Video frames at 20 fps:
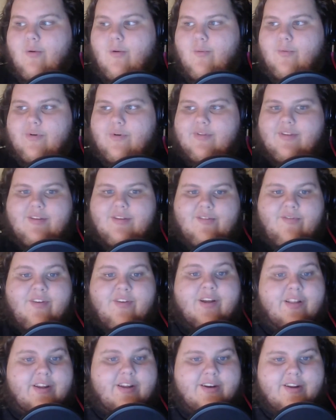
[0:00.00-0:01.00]
when this
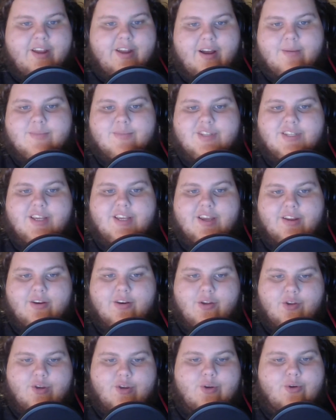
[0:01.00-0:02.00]
villain comes in,
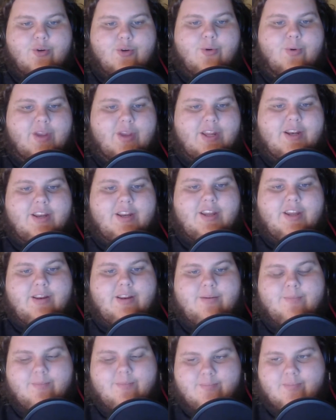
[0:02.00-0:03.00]
who do we need?
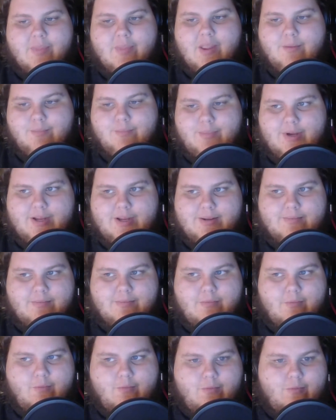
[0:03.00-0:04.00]
But
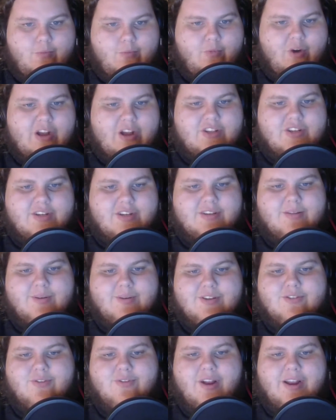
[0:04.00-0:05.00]
watching as
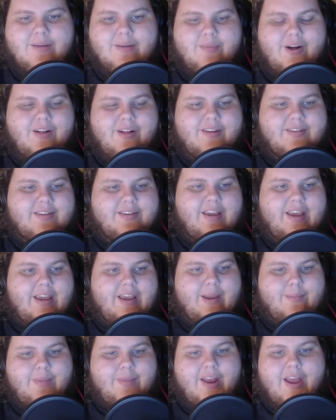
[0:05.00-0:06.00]
much Dragon Ball as I
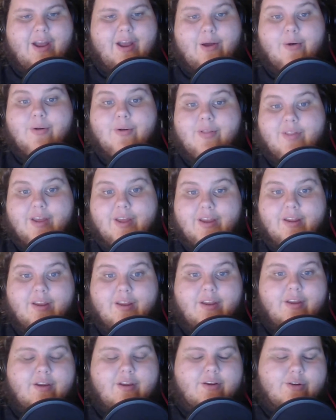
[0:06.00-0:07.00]
am now,
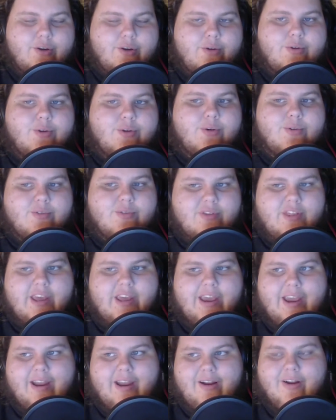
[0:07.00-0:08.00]
Goku's
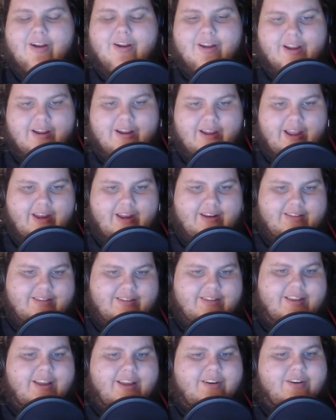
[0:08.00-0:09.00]
there, and it's
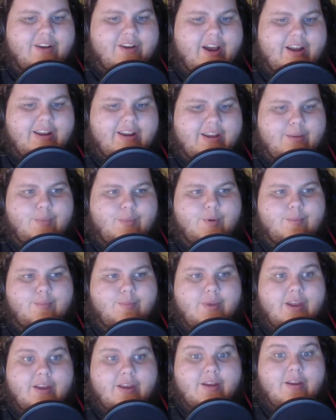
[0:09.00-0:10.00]
centered on him a
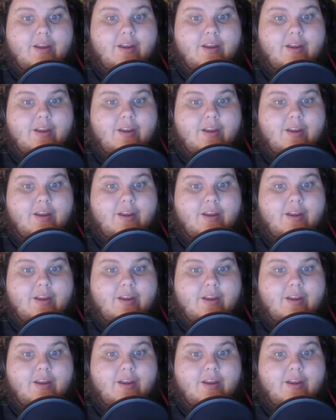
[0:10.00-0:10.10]
bit,